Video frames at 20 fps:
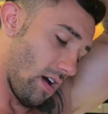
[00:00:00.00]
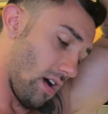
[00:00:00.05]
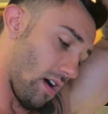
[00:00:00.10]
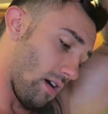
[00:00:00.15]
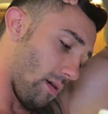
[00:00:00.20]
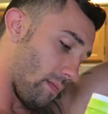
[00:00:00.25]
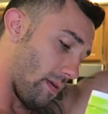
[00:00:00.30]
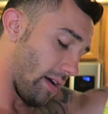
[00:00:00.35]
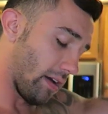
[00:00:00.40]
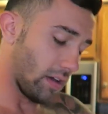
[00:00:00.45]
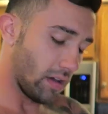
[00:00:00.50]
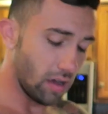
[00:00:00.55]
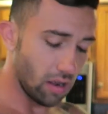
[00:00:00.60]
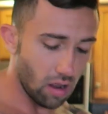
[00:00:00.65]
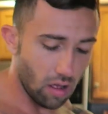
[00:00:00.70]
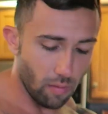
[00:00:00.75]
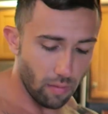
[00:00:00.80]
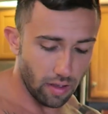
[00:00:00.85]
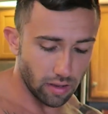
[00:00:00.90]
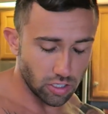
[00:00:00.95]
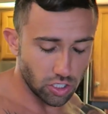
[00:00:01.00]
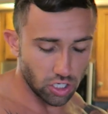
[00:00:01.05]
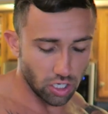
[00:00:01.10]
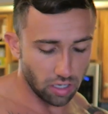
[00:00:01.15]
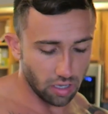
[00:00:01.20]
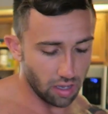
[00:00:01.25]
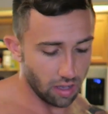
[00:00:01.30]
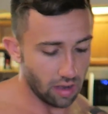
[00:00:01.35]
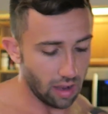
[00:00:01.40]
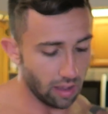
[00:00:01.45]
Um, I cut out my
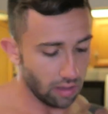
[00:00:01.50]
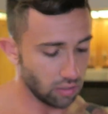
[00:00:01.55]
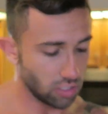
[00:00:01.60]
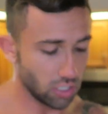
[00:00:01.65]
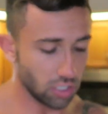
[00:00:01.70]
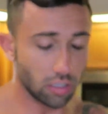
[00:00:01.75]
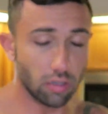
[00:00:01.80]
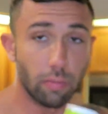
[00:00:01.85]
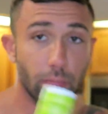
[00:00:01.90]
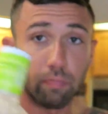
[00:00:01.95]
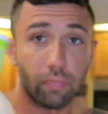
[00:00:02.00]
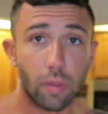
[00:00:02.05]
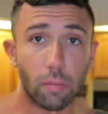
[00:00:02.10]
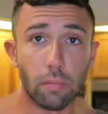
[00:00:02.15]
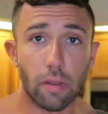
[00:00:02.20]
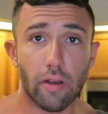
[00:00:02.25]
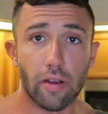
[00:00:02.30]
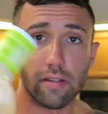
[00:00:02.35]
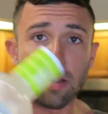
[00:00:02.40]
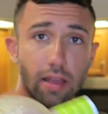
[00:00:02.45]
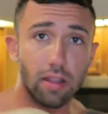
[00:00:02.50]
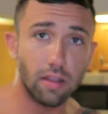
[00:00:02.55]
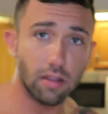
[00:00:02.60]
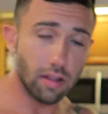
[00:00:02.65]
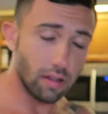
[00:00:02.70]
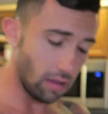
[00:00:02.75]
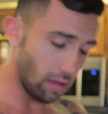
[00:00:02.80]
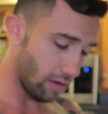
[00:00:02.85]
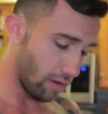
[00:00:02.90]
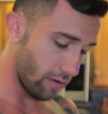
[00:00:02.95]
chicken, I just
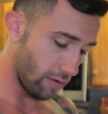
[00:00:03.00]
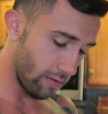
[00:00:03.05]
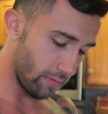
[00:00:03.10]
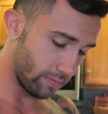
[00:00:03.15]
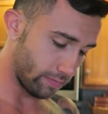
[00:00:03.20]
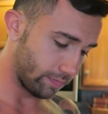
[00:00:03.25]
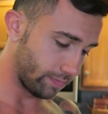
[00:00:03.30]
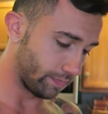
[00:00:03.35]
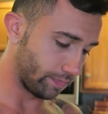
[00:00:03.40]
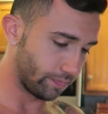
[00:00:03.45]
marinated him here.